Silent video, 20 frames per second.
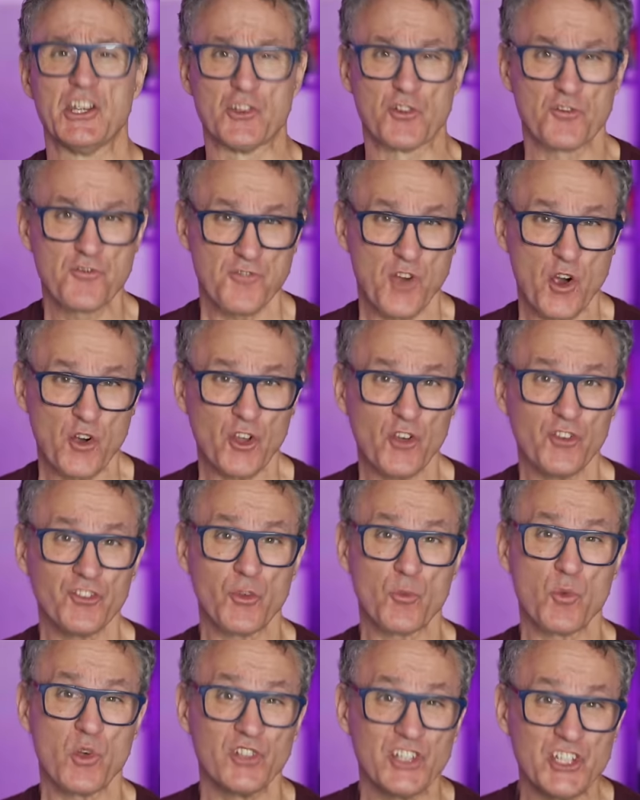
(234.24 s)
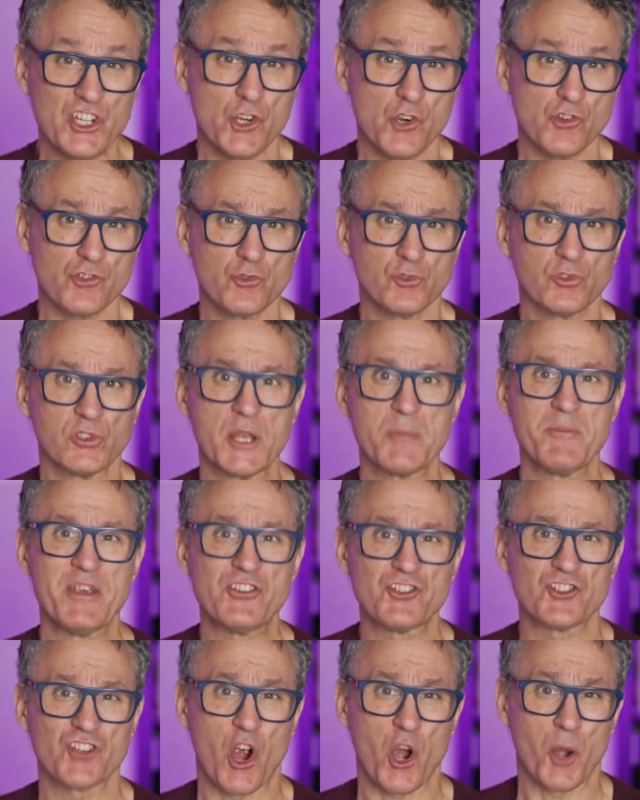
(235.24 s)
Your photos will usually be
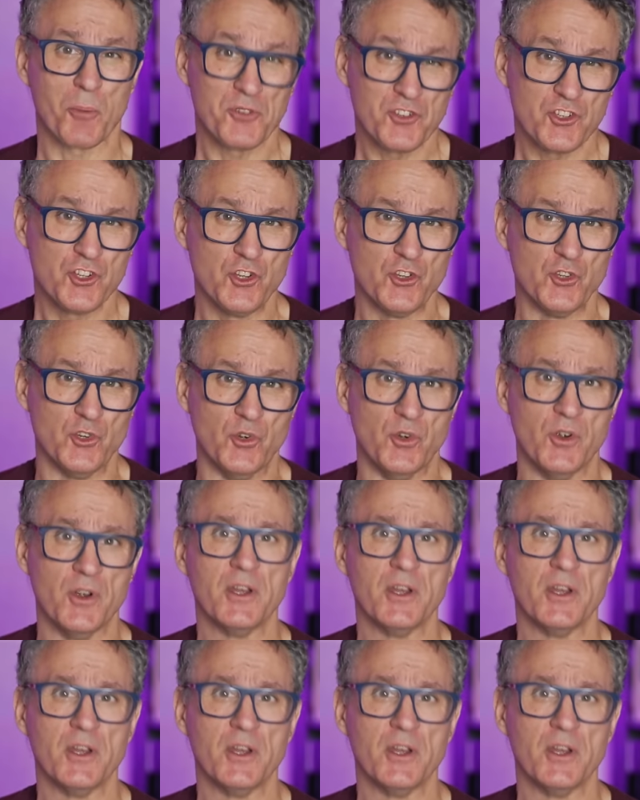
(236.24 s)
sharp too,